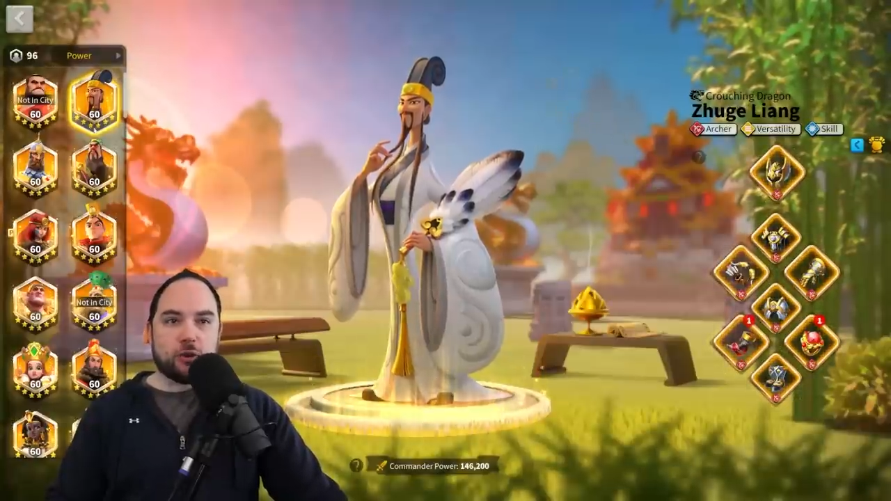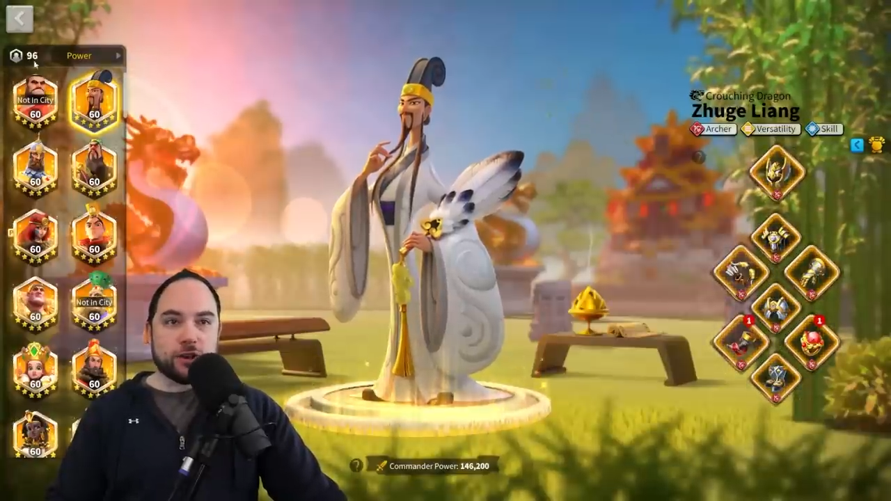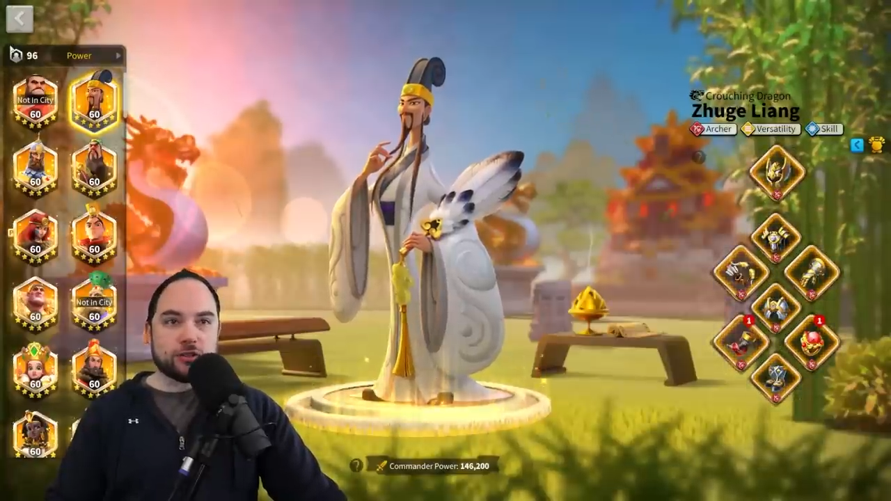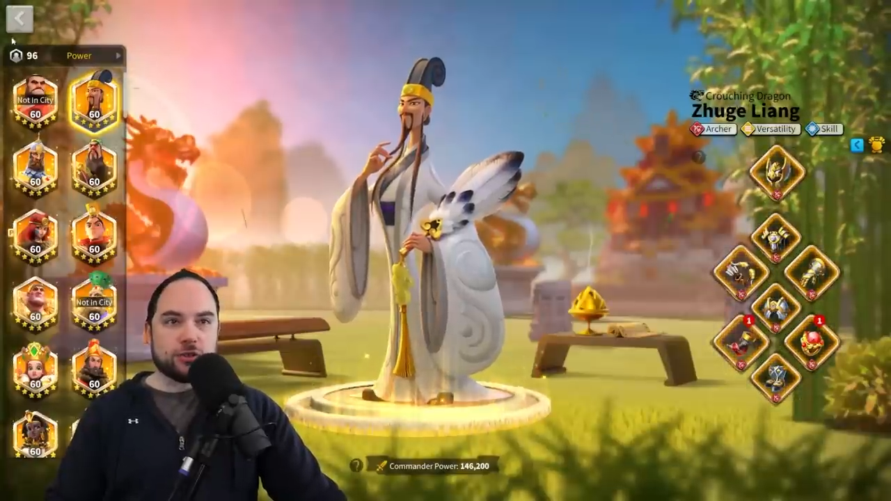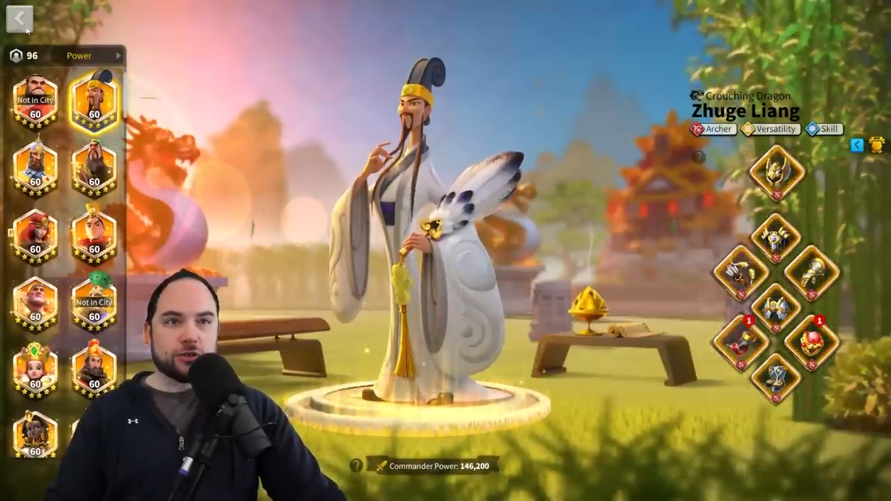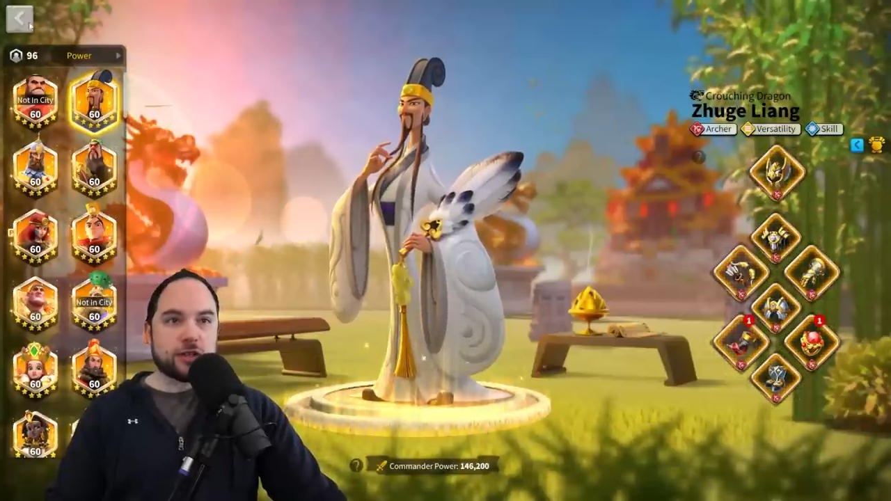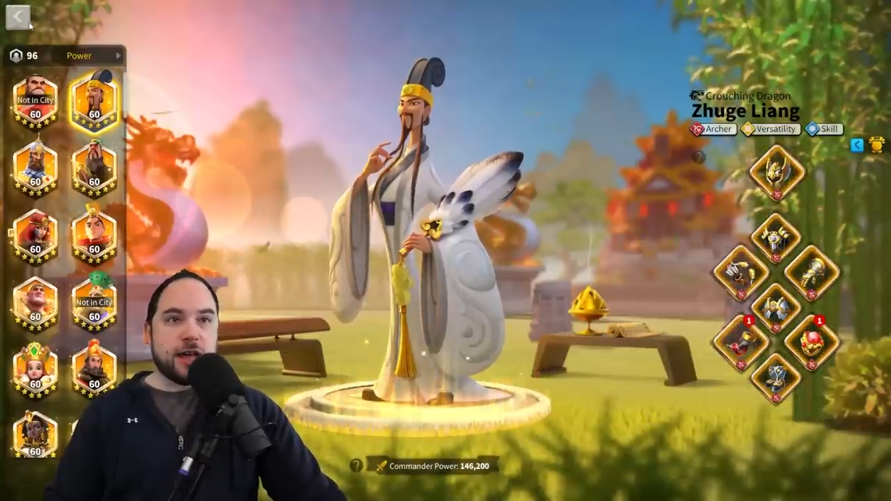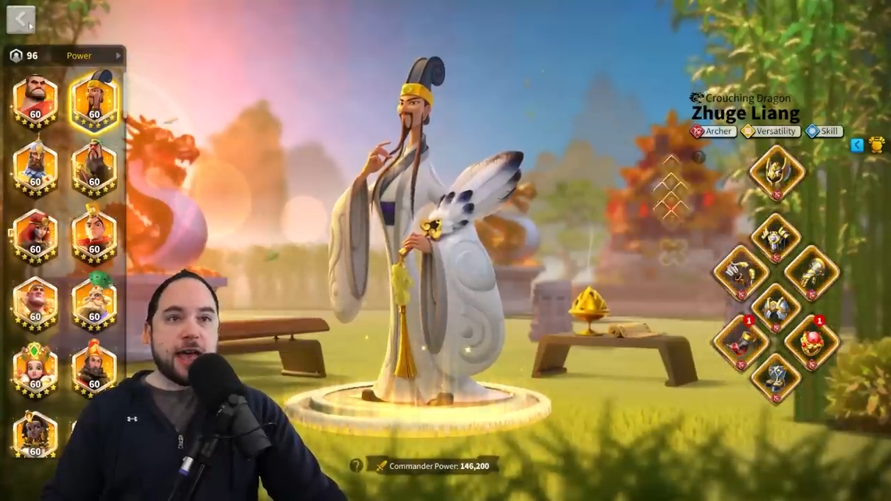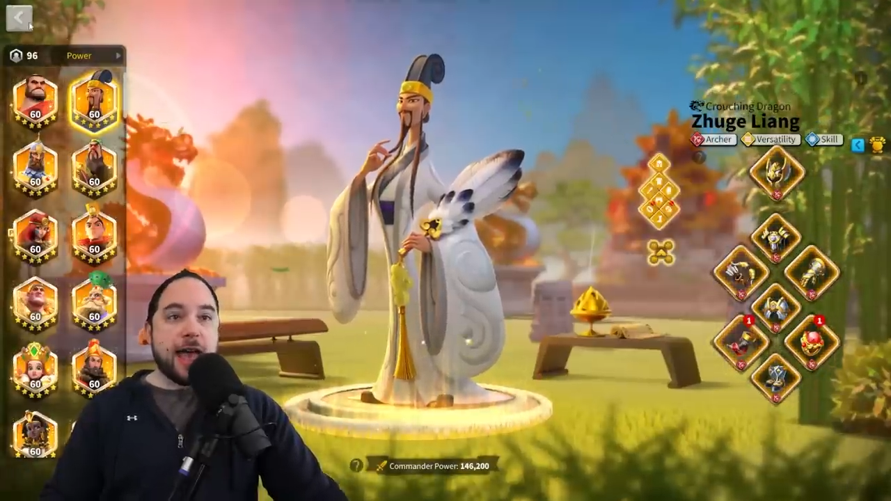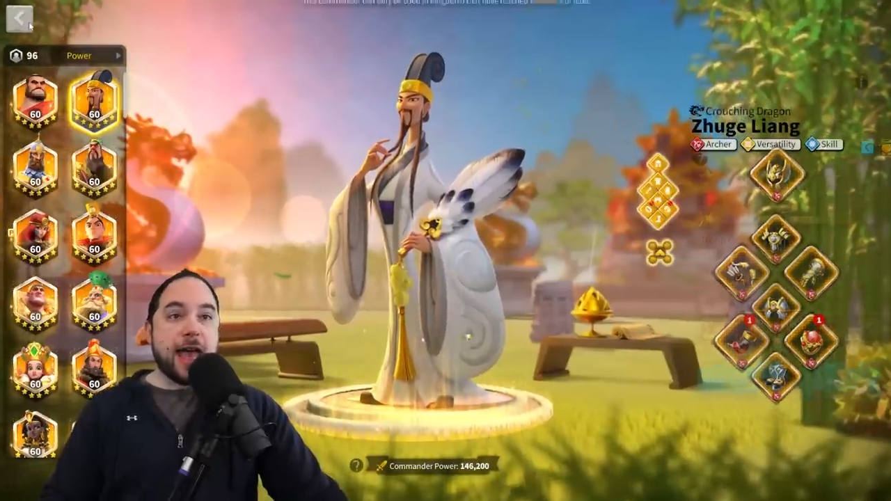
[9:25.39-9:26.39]
crystals.
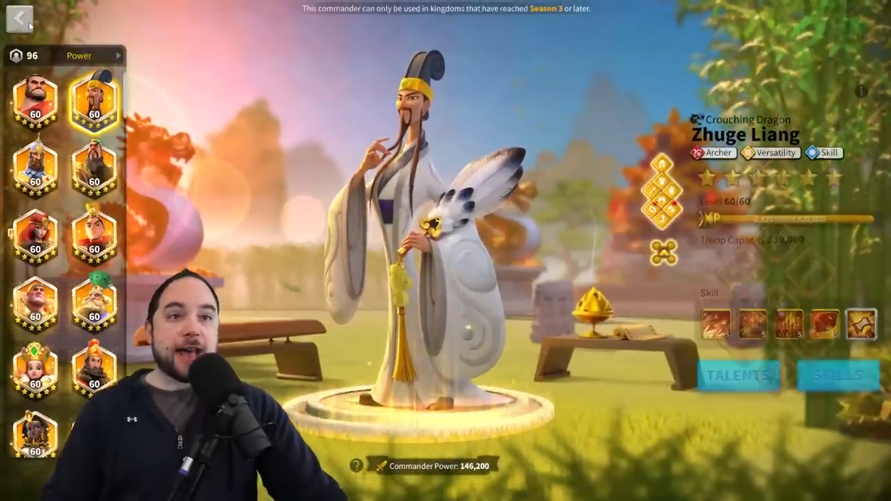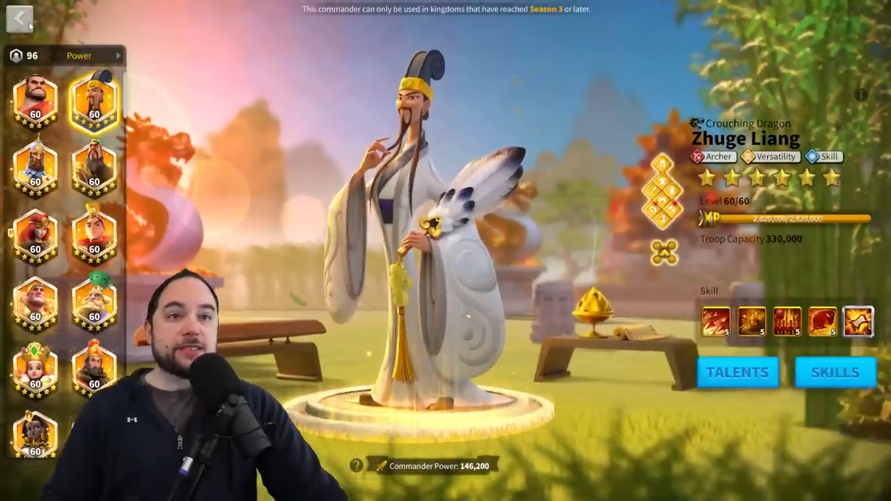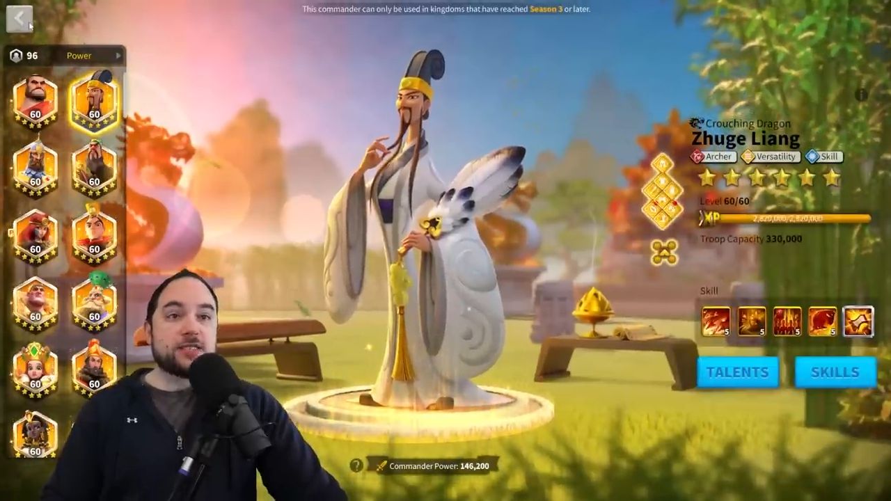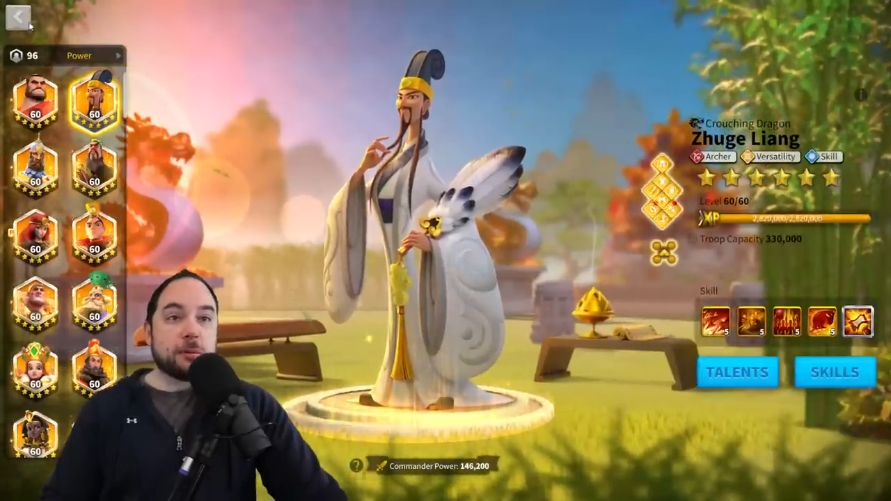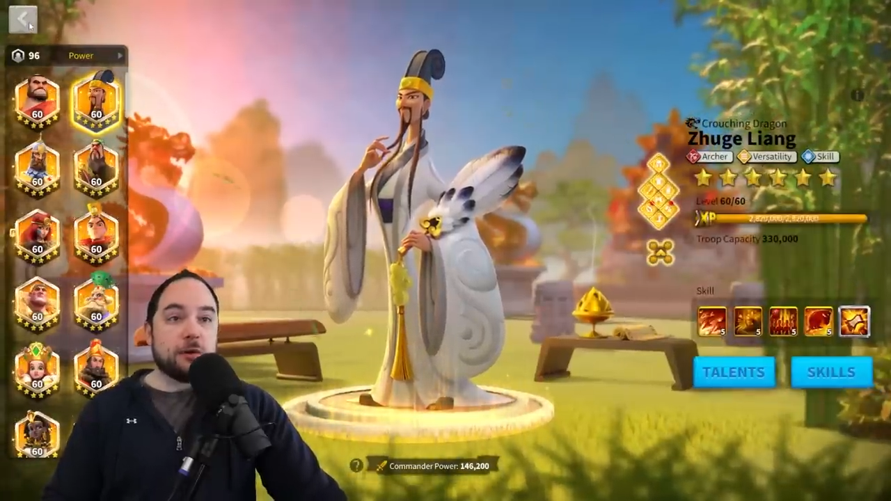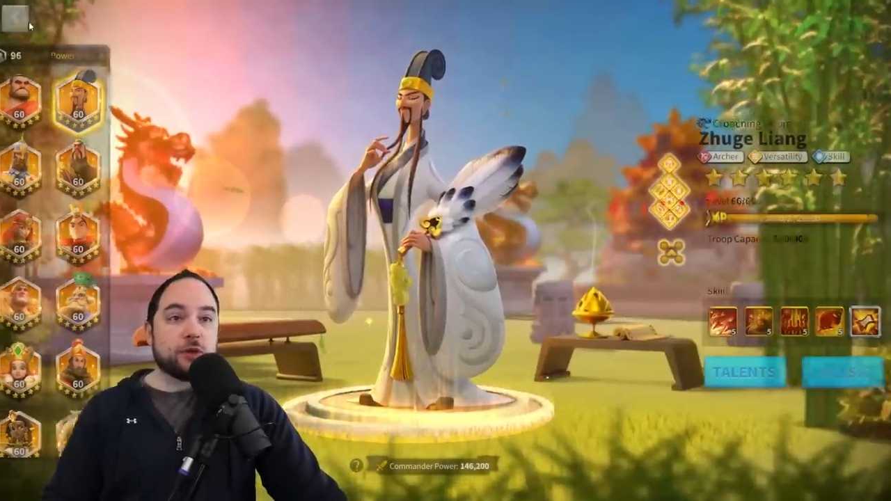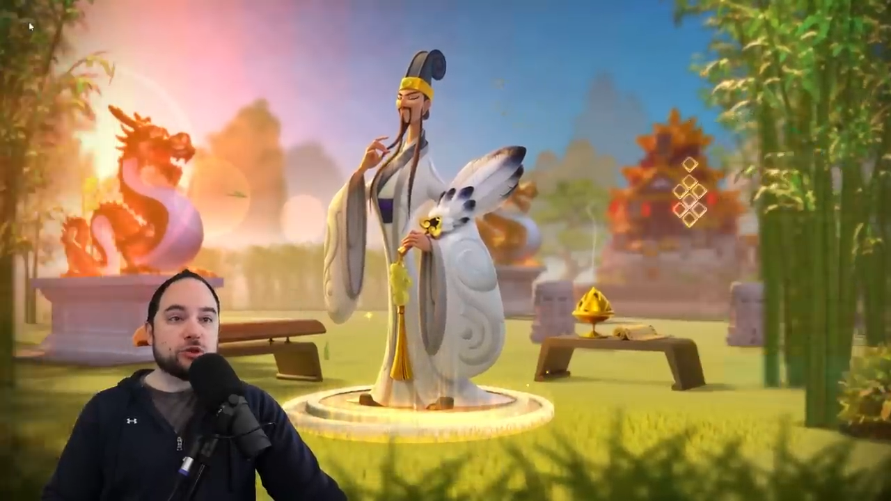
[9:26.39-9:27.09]
And some of